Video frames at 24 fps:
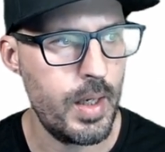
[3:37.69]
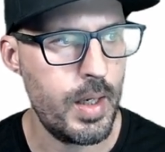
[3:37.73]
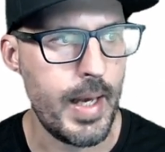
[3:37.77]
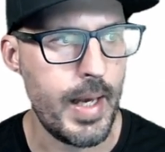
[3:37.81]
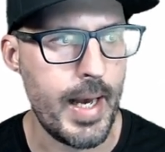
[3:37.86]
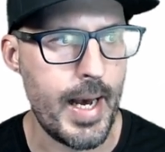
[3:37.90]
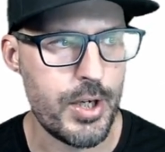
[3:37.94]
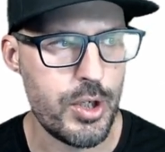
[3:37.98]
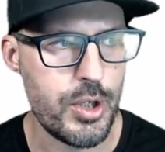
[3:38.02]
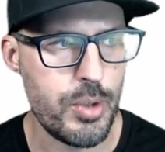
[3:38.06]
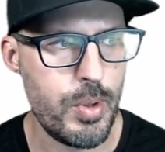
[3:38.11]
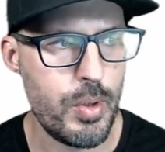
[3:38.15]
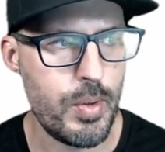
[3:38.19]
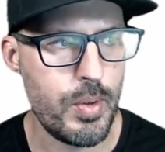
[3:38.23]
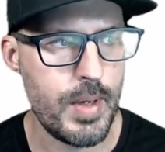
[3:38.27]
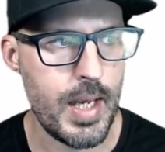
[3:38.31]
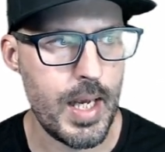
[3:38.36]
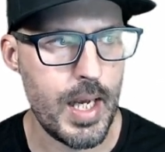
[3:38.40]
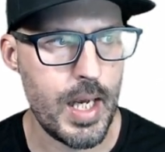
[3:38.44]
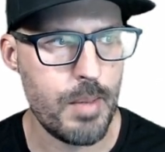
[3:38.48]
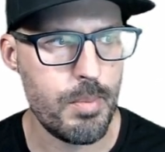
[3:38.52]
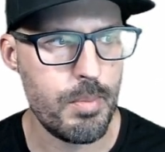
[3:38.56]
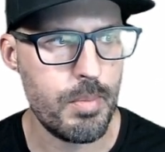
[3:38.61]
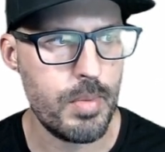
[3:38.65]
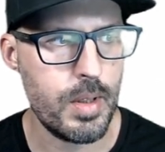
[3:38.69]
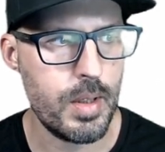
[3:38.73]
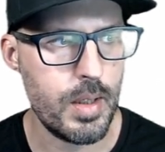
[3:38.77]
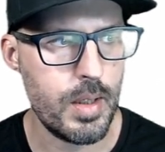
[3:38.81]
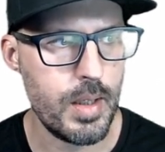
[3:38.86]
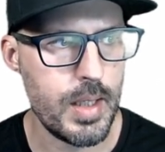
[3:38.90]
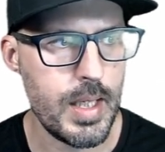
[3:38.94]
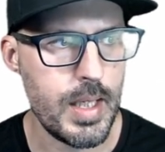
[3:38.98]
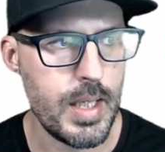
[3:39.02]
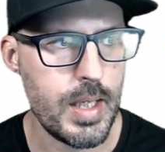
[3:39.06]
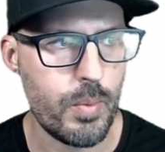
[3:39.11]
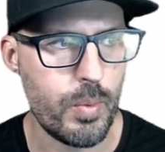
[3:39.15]
attribute name
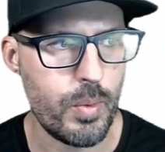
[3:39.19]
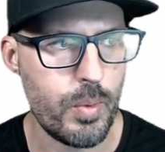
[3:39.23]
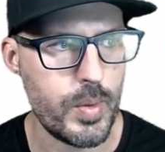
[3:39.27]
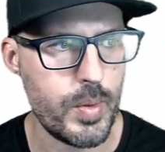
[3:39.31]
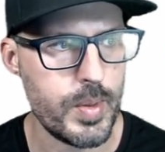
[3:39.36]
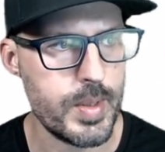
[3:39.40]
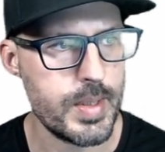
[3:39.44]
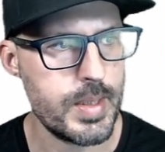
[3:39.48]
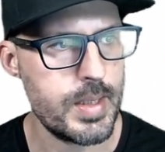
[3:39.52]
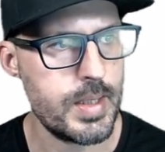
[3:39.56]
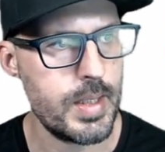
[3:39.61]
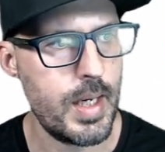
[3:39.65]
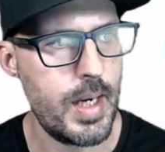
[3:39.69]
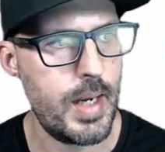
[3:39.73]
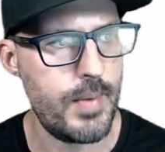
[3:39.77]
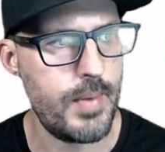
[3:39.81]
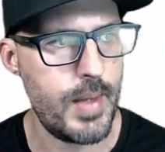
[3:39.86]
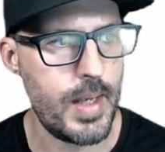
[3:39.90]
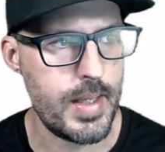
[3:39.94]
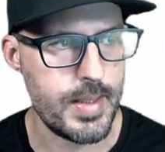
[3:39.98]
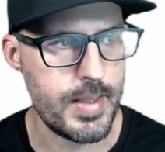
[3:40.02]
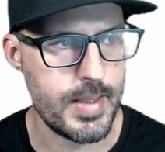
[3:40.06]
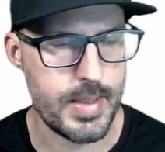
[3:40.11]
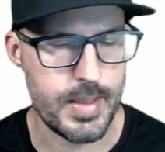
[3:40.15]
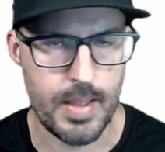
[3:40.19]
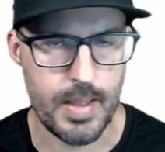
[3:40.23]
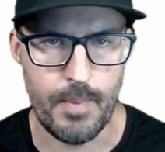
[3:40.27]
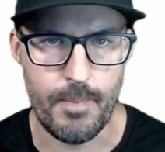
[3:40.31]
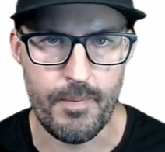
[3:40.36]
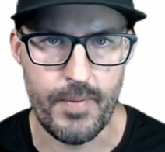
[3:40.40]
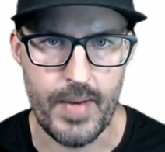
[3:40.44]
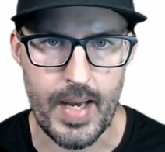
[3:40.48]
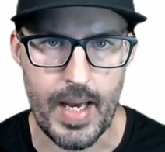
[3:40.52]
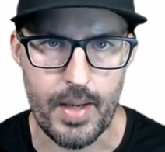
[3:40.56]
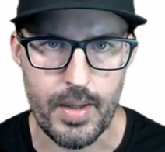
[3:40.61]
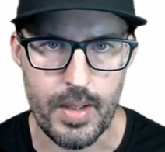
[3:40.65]
equals and then some
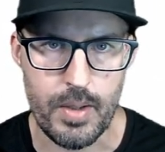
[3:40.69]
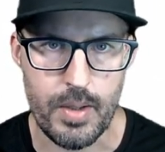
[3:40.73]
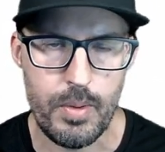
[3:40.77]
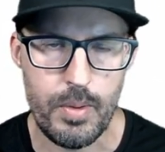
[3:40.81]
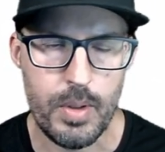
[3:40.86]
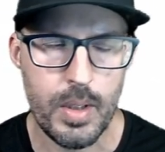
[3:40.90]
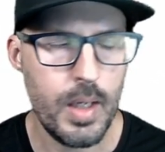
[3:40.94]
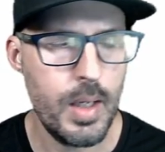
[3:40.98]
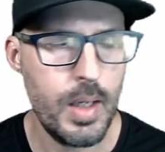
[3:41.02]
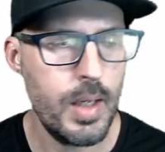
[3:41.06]
value.